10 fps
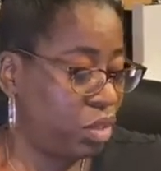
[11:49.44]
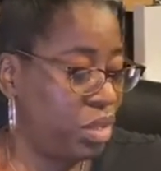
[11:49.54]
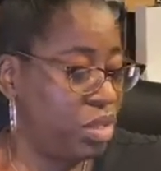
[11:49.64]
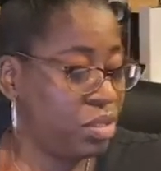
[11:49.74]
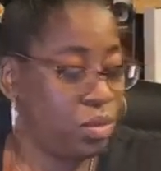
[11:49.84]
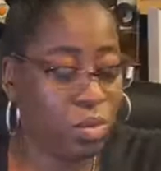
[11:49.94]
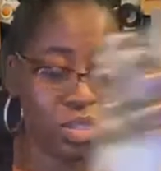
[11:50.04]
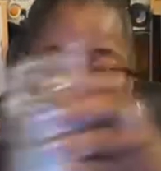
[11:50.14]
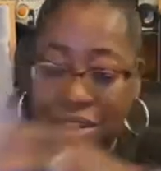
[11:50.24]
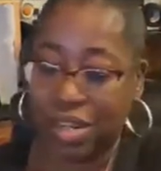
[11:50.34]
These are the
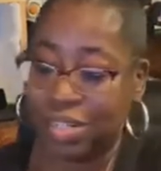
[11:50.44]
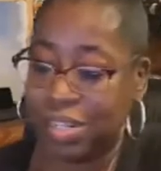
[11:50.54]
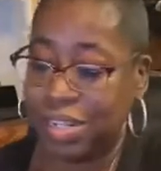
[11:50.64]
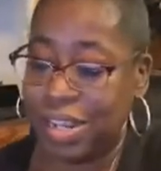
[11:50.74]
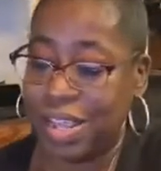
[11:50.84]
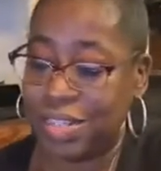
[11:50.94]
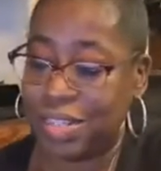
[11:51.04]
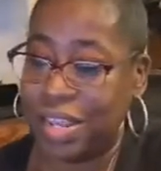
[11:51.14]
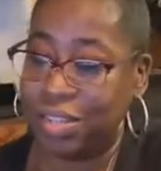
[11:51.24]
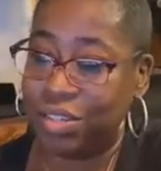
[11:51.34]
ones that I did last
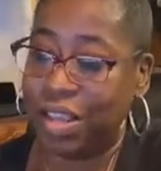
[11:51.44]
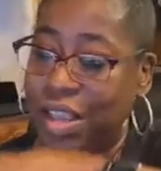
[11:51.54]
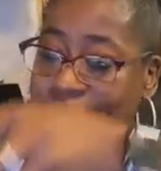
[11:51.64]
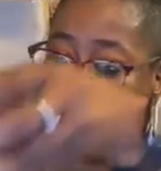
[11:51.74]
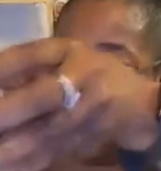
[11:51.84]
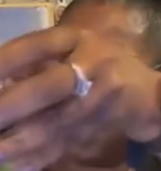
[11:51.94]
night, you guys.